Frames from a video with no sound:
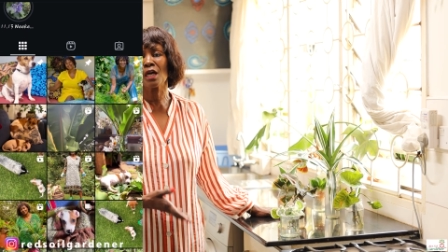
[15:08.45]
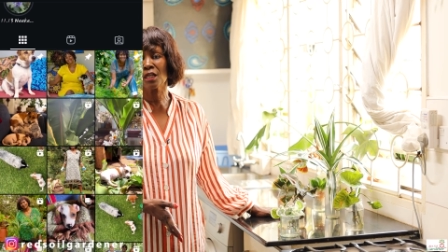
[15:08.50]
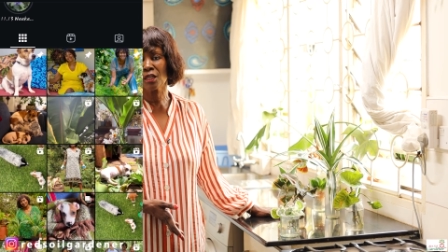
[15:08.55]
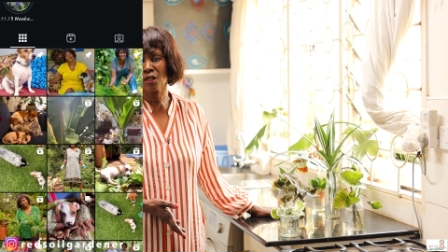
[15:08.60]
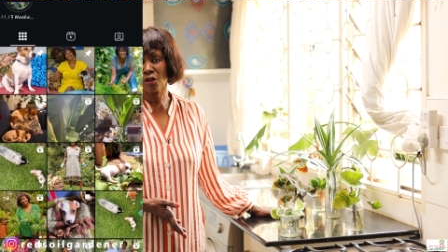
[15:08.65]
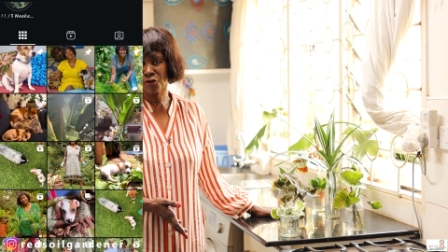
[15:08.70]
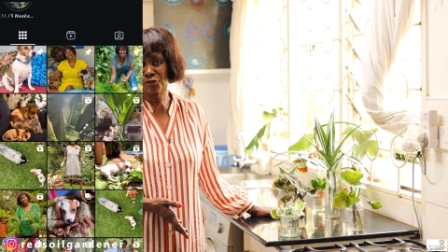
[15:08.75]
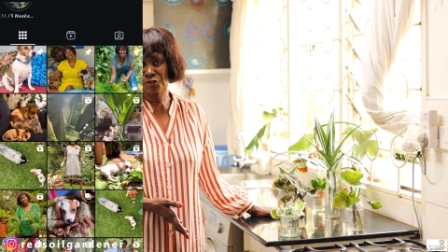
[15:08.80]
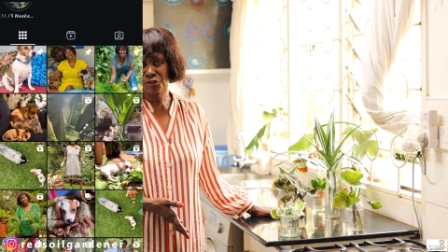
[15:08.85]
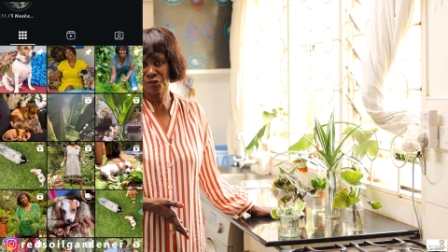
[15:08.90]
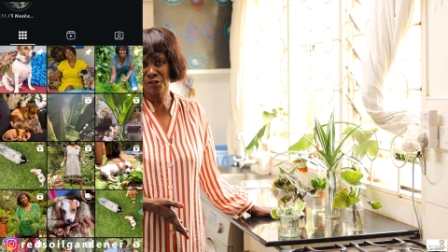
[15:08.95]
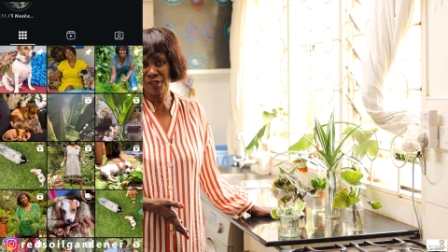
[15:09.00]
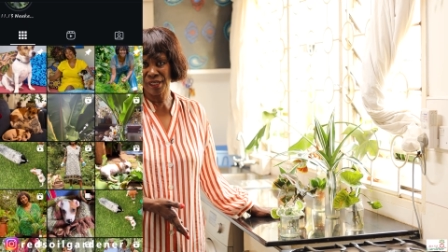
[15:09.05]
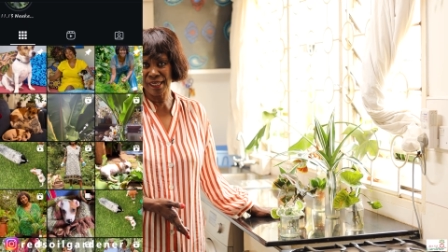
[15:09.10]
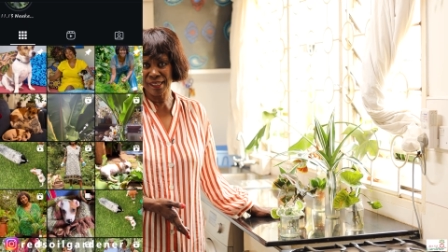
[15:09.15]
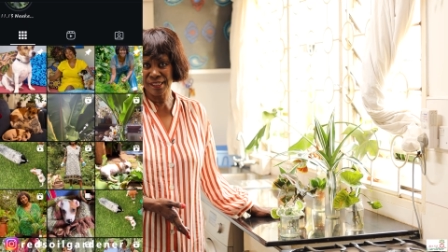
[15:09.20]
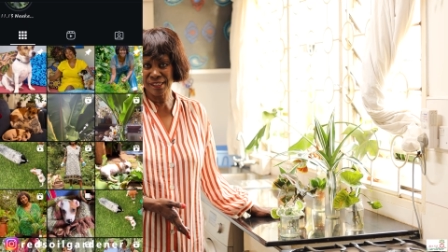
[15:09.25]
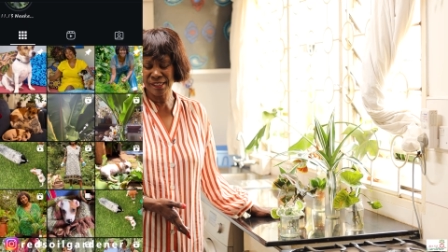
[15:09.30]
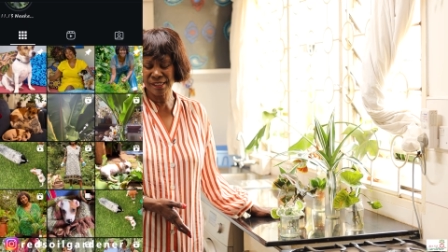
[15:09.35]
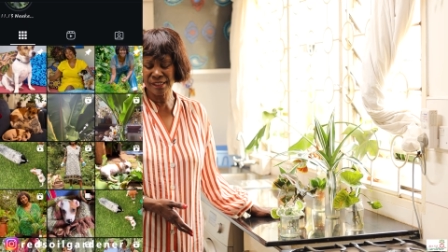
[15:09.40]
a lot on
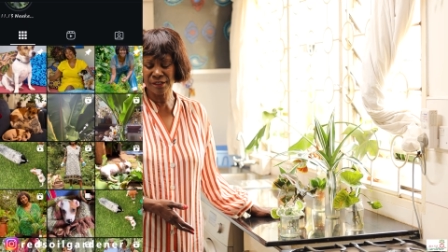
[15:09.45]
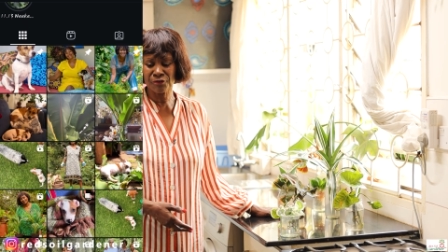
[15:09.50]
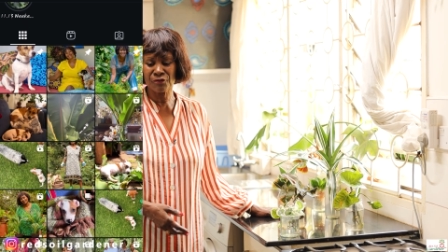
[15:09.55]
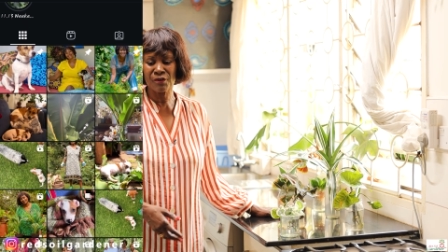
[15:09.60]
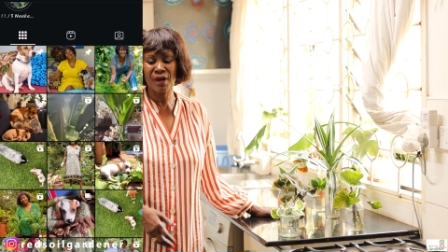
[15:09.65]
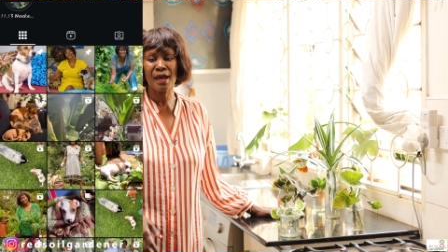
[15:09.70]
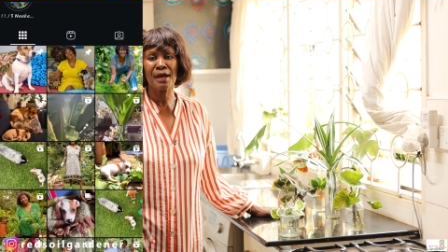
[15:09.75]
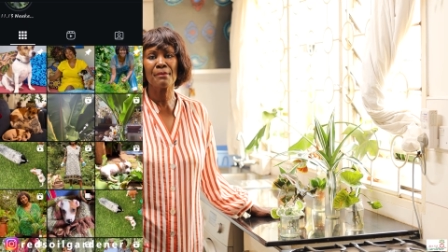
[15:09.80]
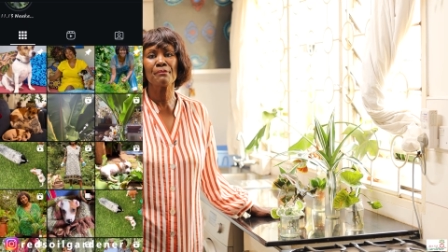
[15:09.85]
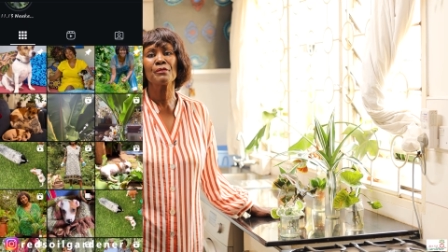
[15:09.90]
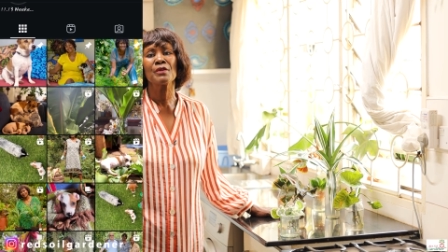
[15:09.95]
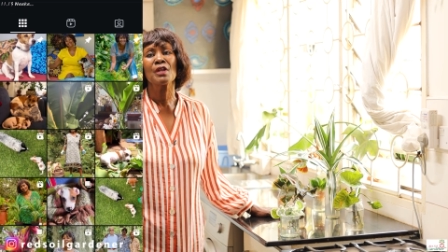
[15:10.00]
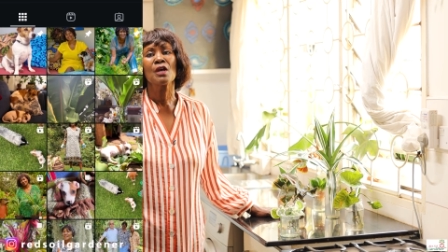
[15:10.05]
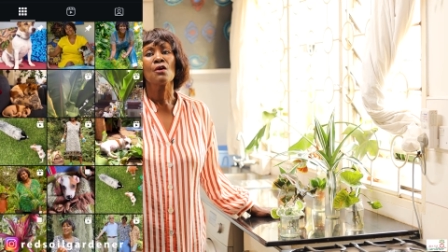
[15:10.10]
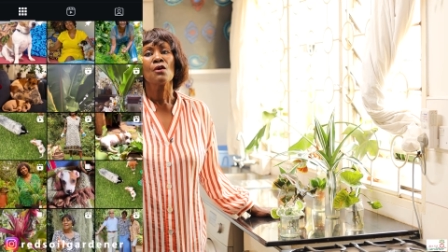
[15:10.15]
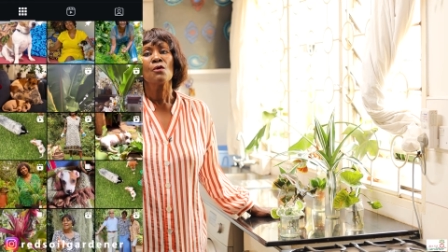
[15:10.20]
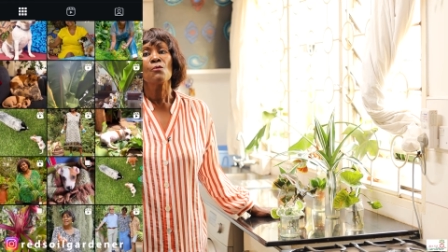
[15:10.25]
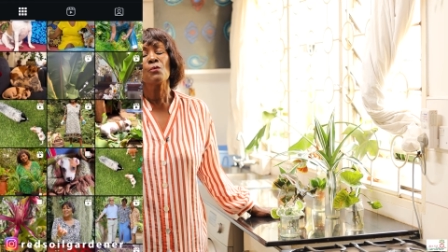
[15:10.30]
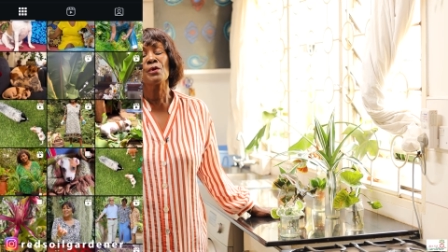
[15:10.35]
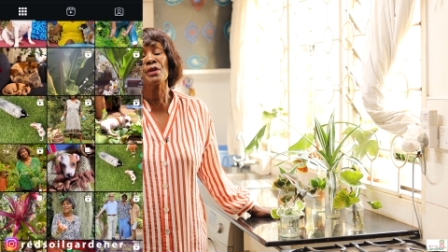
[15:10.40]
Instagram.
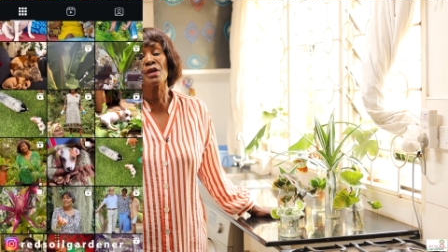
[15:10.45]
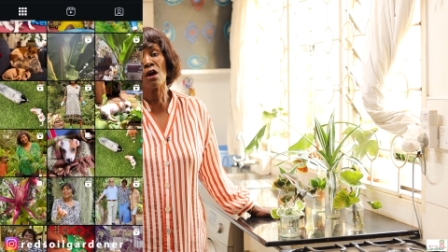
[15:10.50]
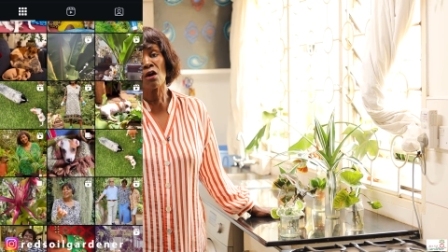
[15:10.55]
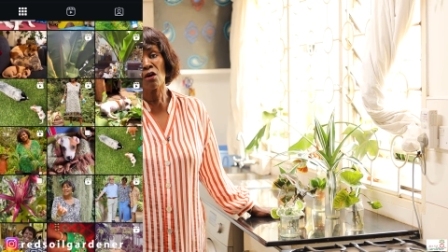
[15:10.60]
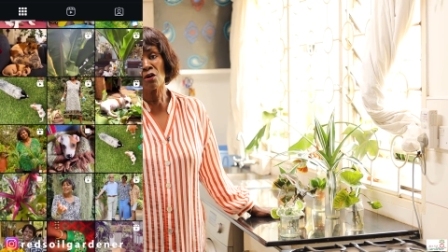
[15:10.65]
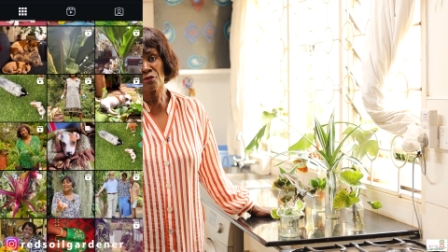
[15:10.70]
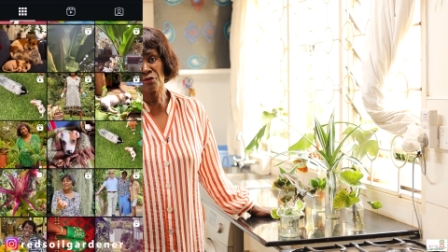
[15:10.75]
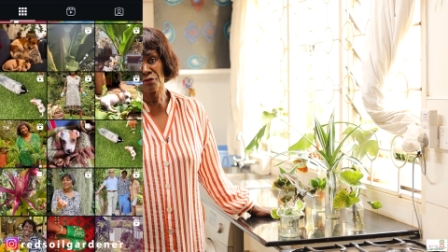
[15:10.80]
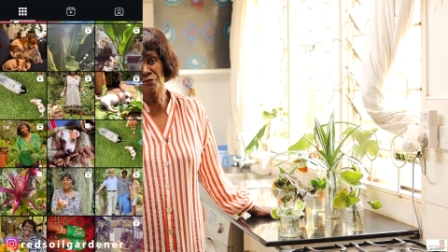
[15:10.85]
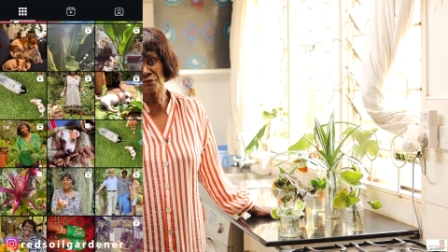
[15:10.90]
We are